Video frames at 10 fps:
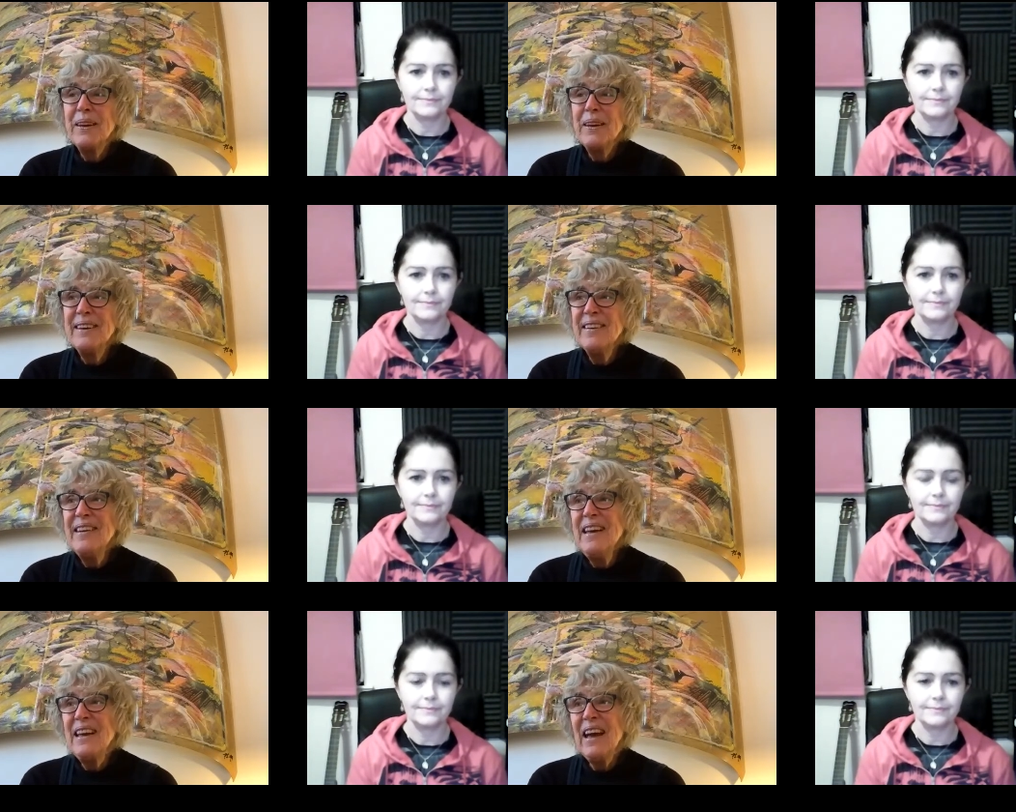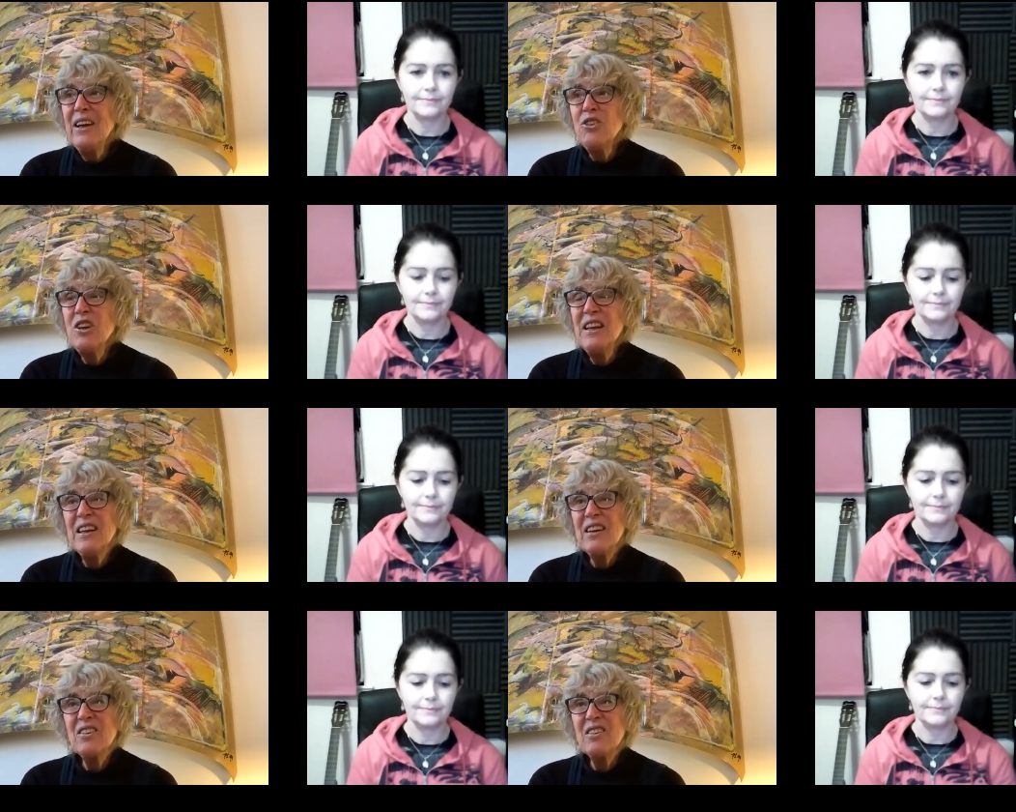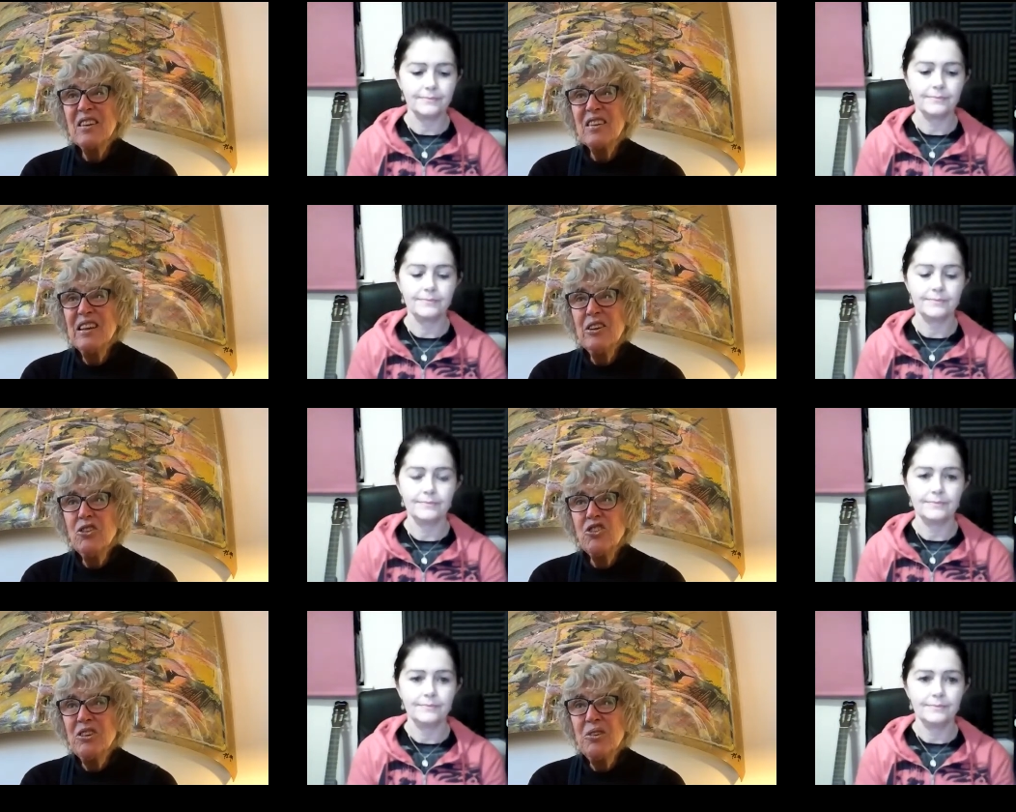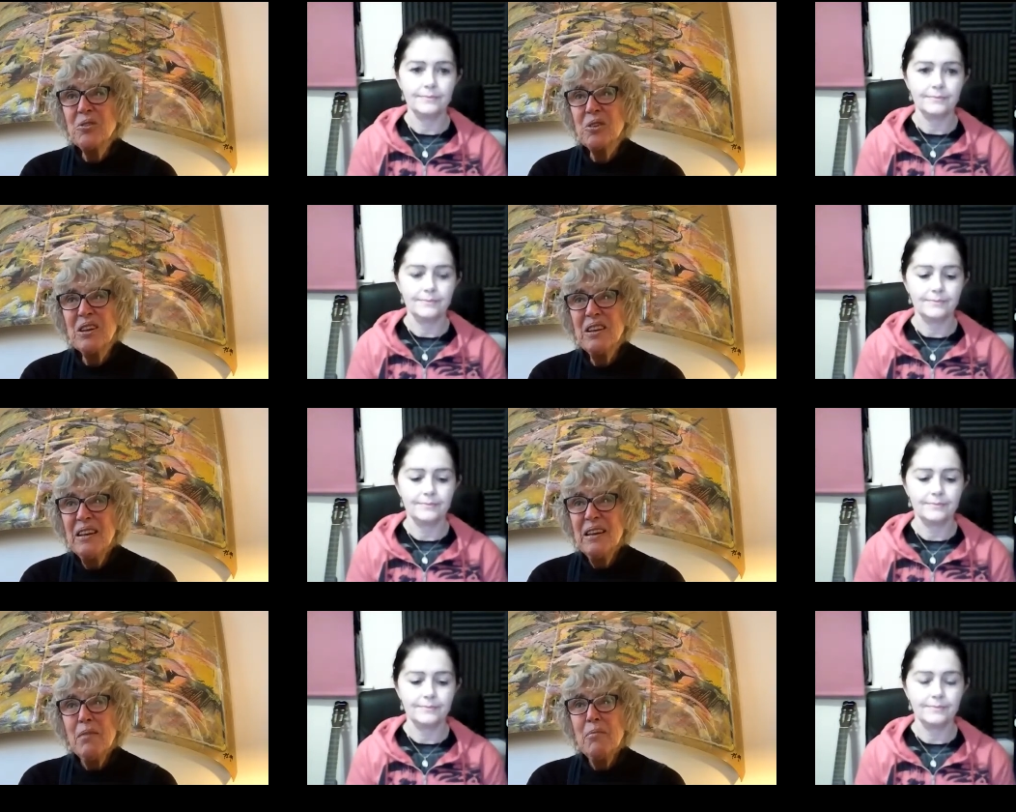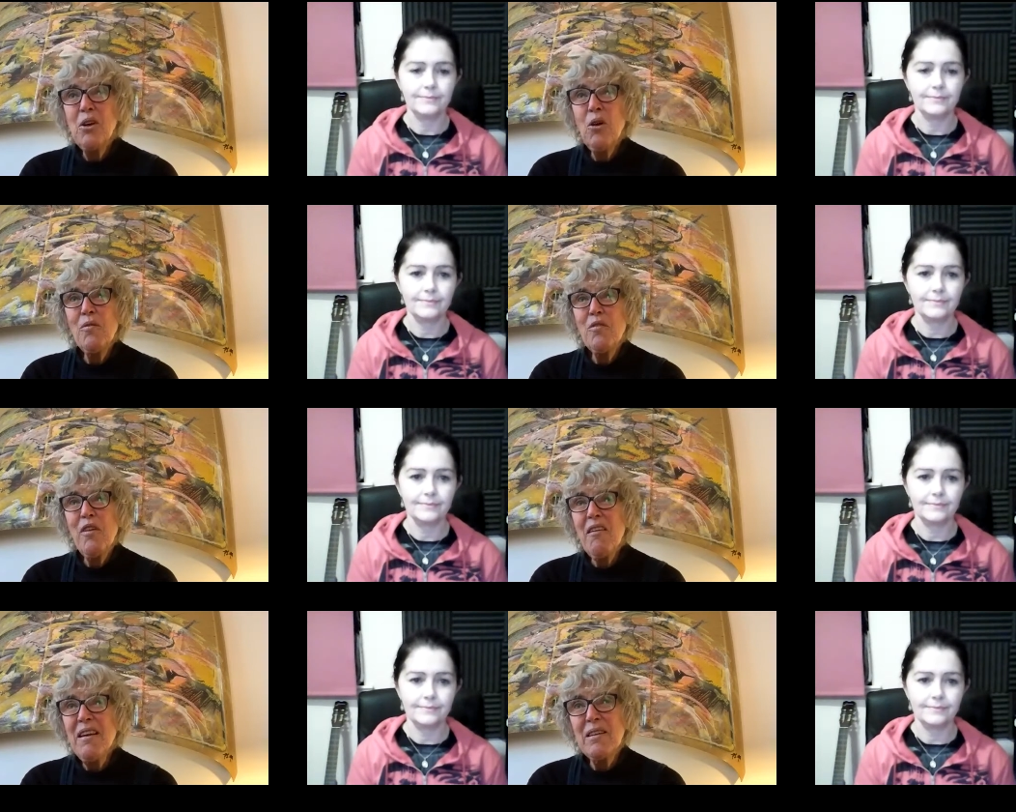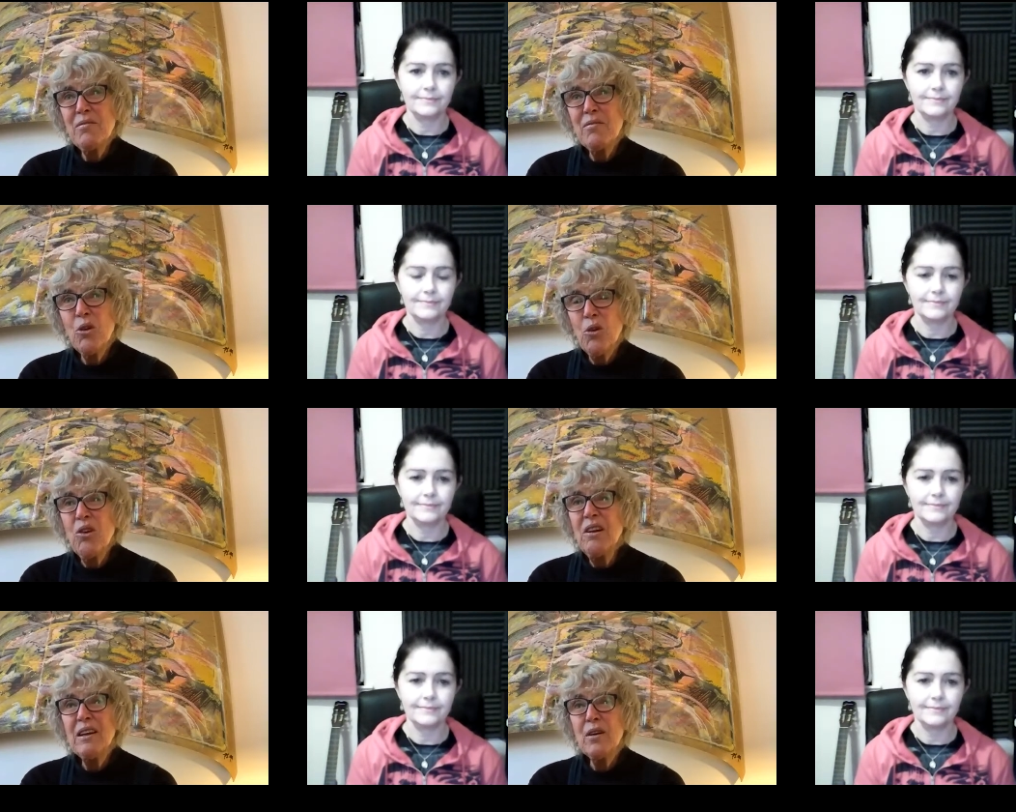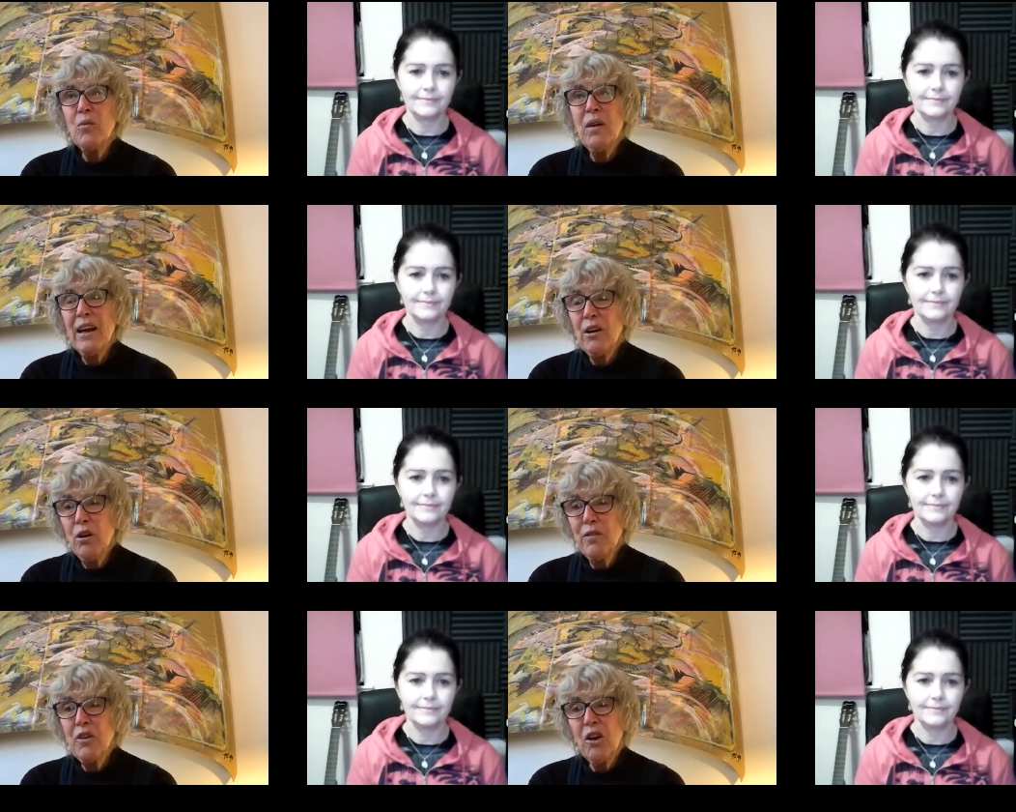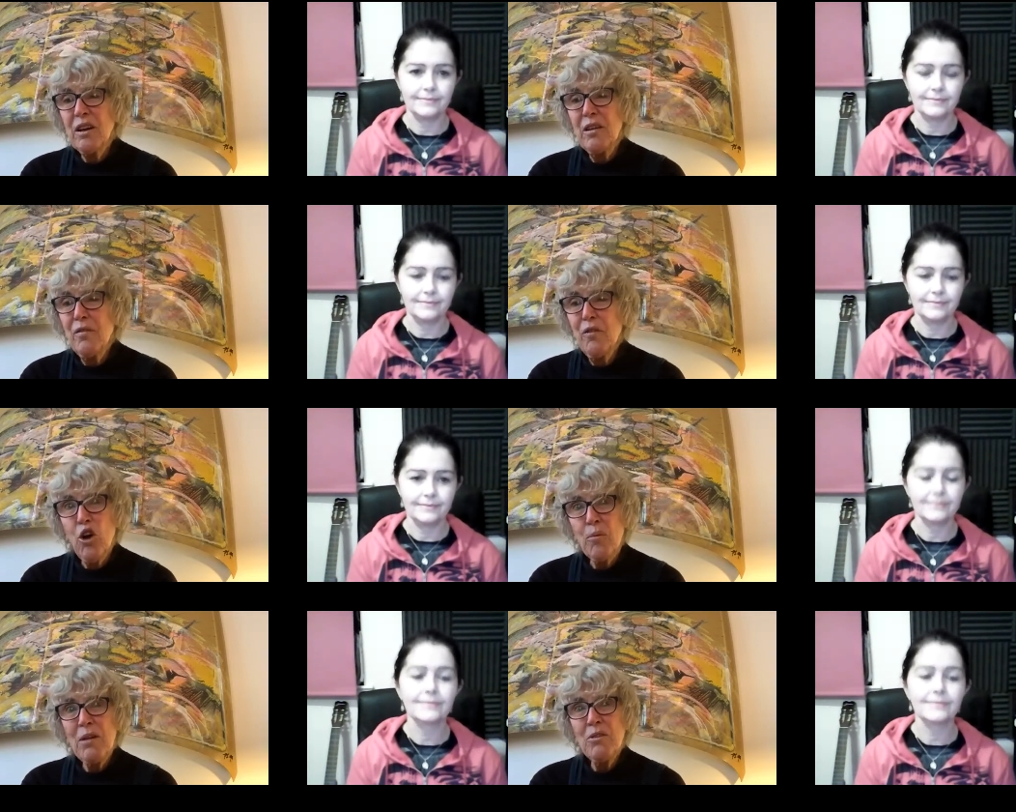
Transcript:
Speaker 1: I think actually that, that little children become very early aware of color and form.